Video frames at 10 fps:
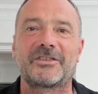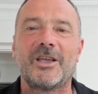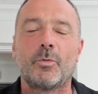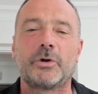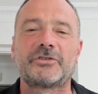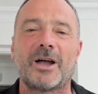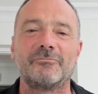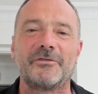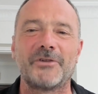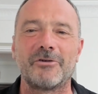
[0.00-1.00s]
which I'm
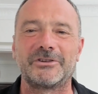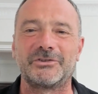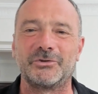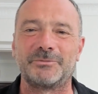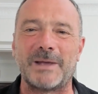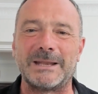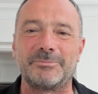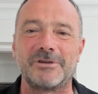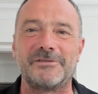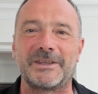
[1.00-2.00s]
referring to as belly
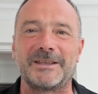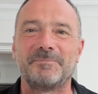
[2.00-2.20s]
breathing,